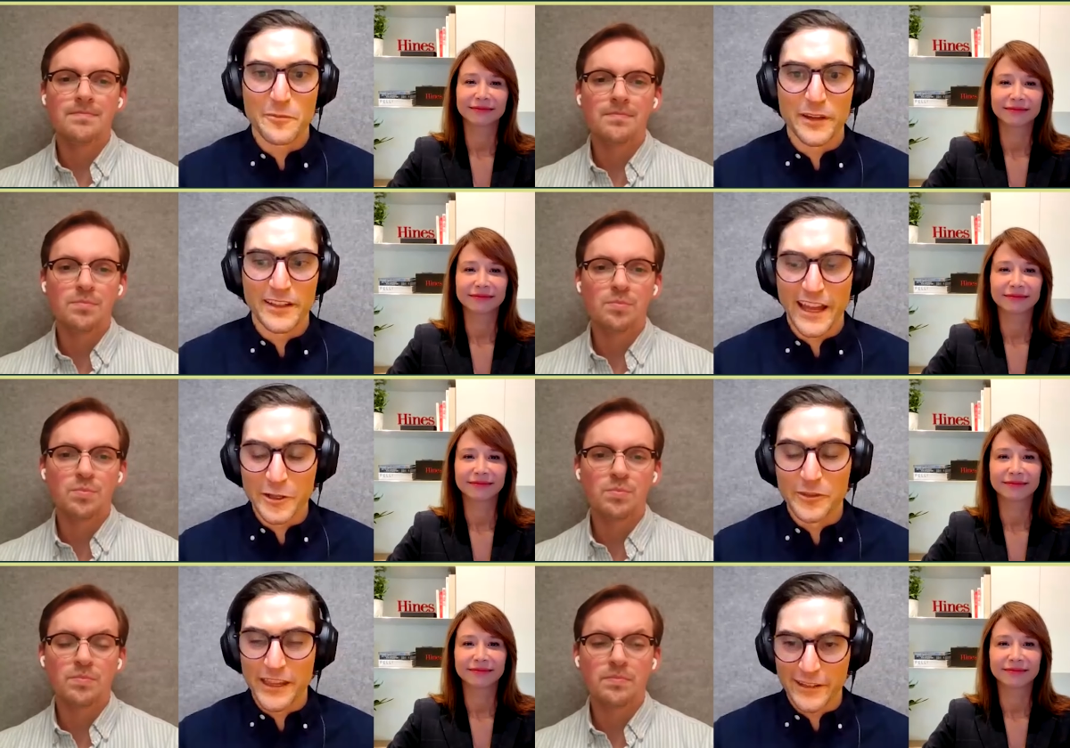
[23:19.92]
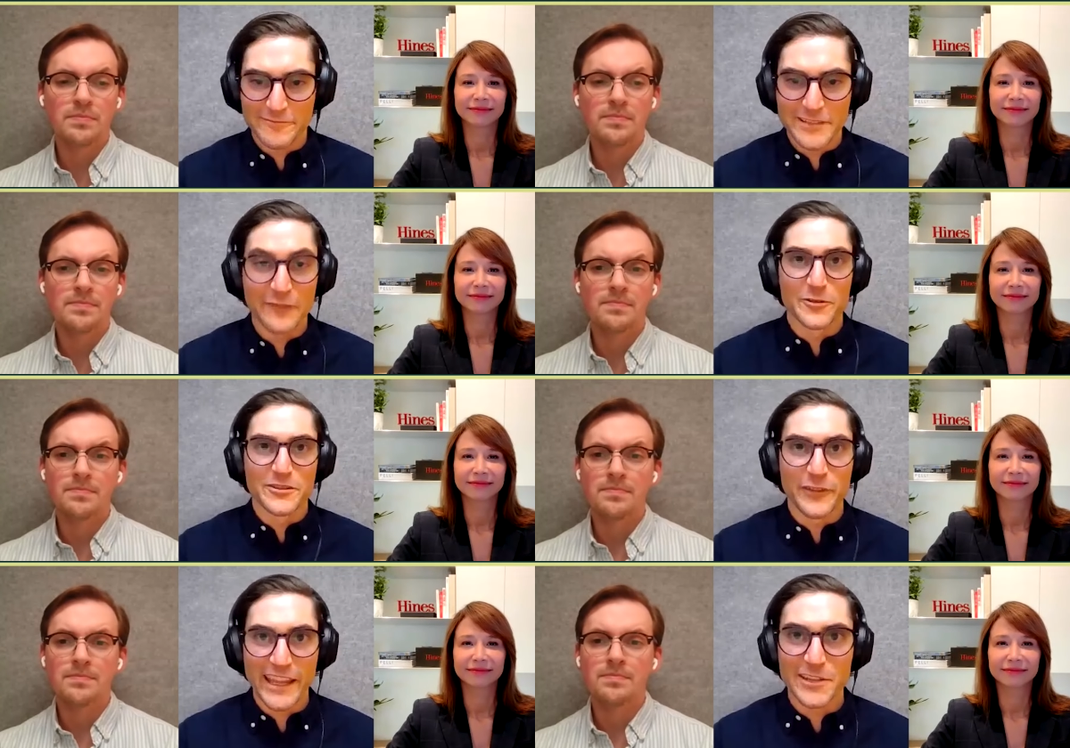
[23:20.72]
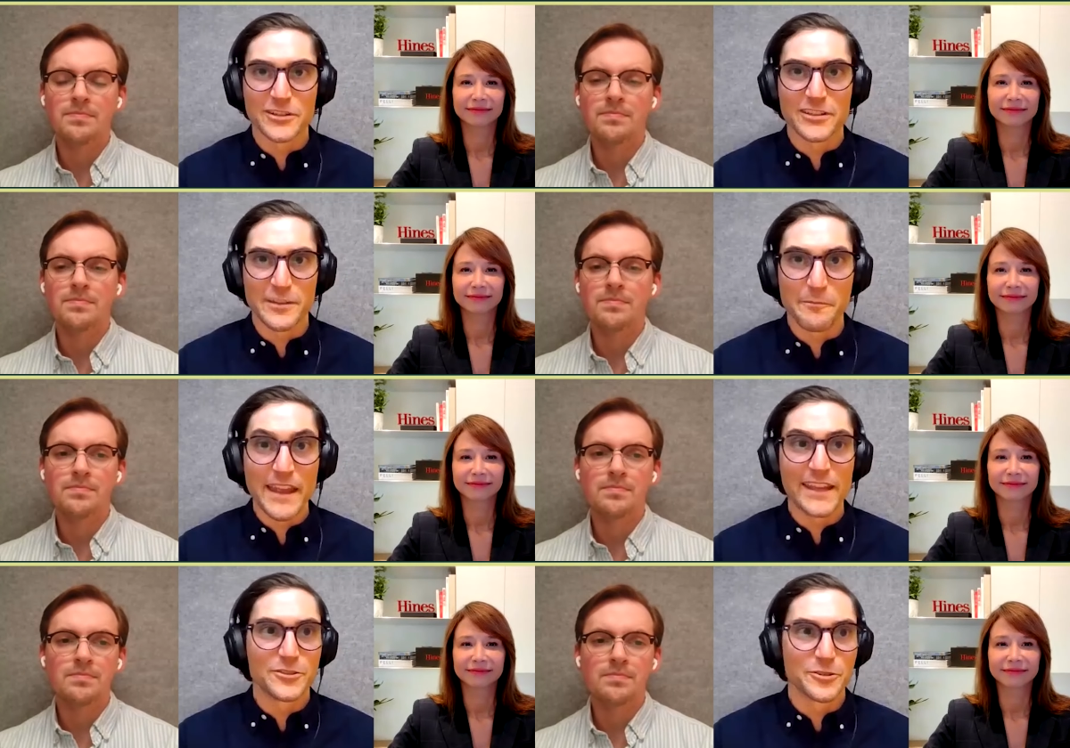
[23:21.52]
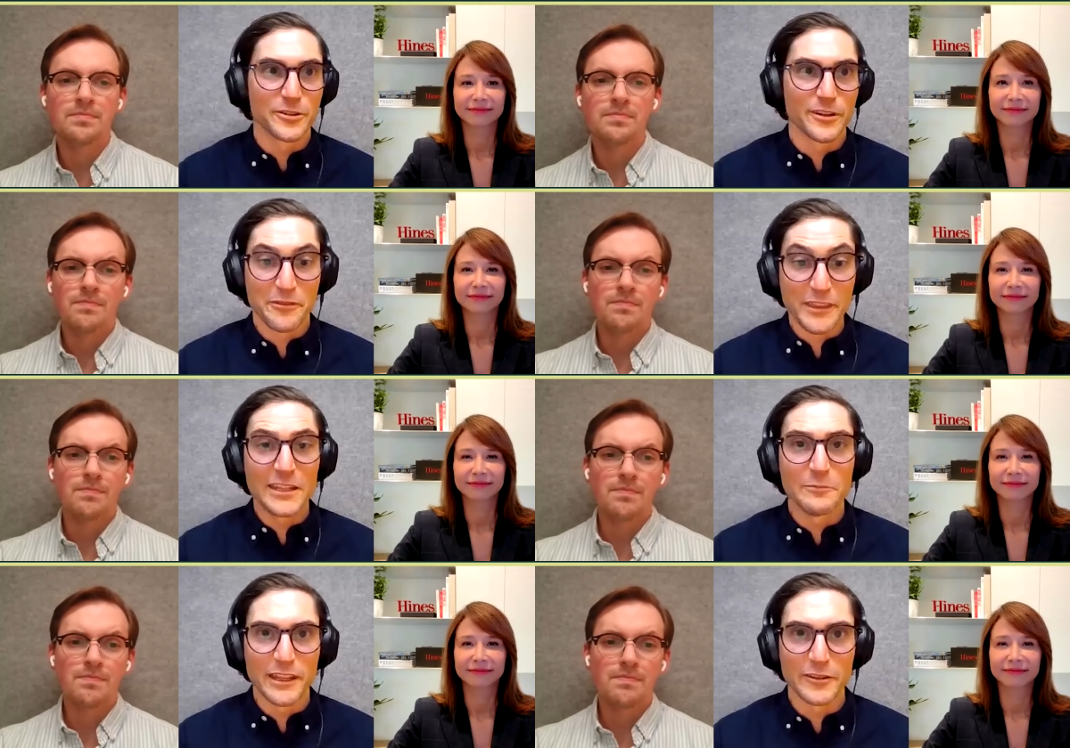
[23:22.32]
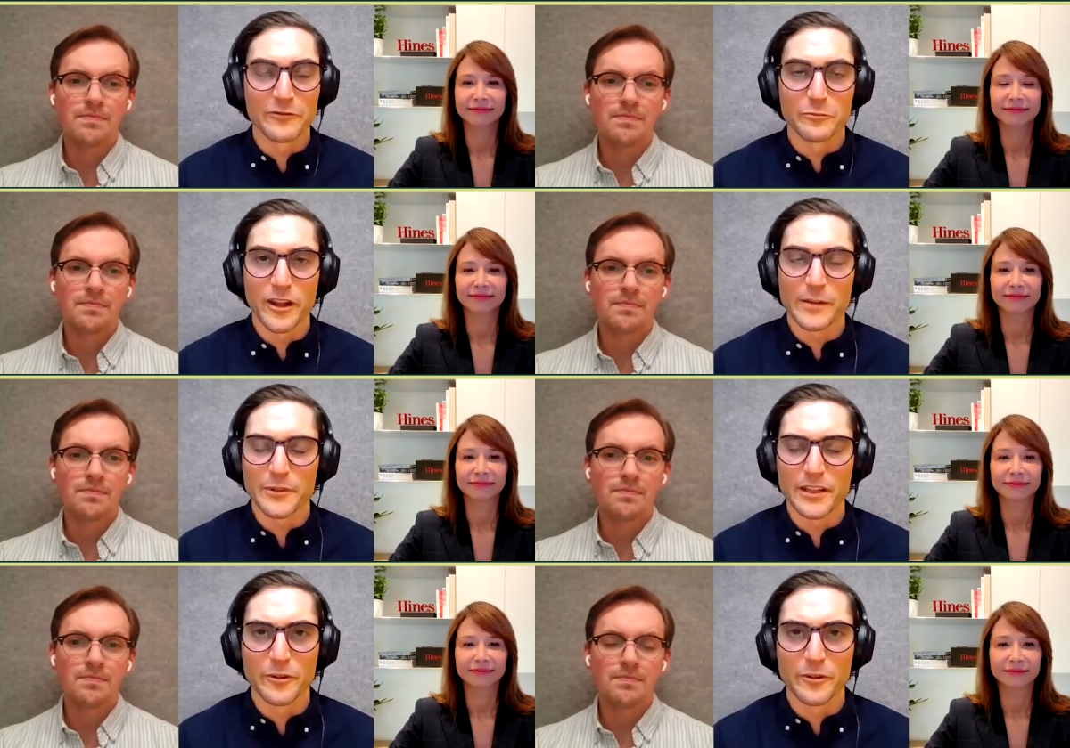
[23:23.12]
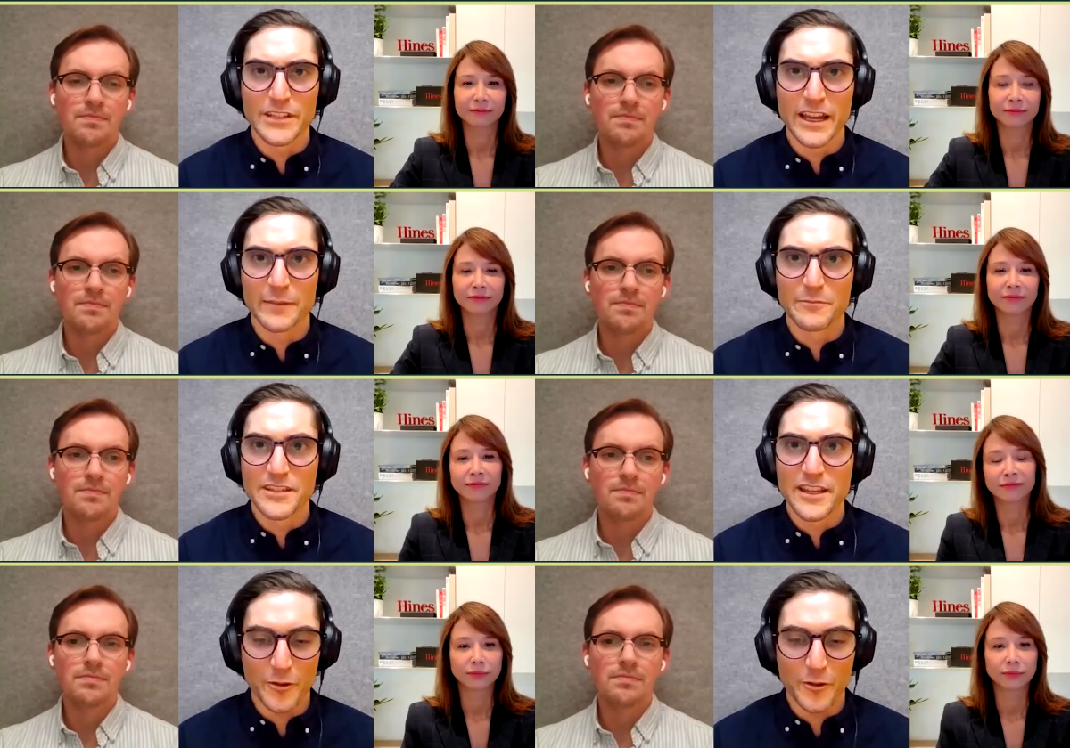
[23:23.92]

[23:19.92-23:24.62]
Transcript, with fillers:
Speaker 1: but I know that diversification is a major theme that you've brought up a number of times.